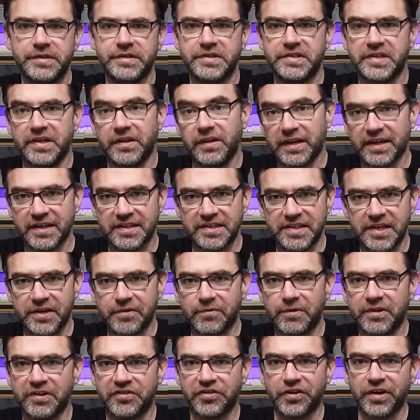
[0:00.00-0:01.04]
So like I said, I
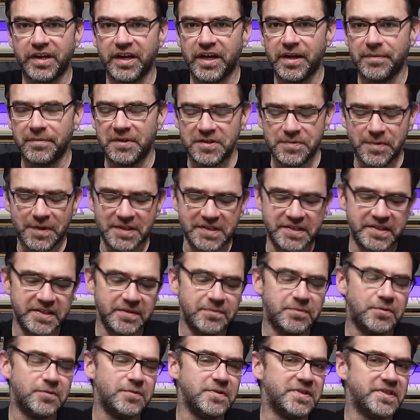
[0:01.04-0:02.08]
want to try and keep this one
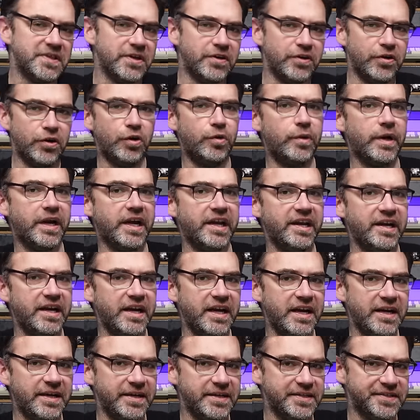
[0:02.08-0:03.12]
simple, so all we're going to
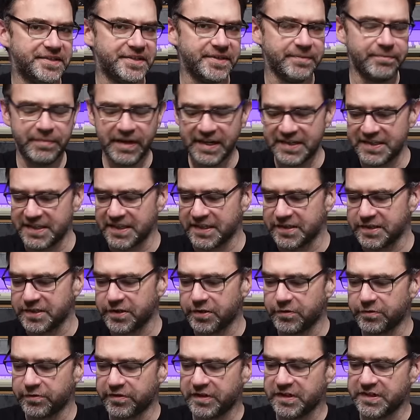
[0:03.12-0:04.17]
need is some basic
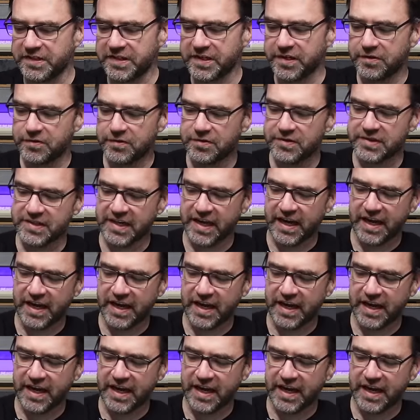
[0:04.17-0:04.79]
soldering skills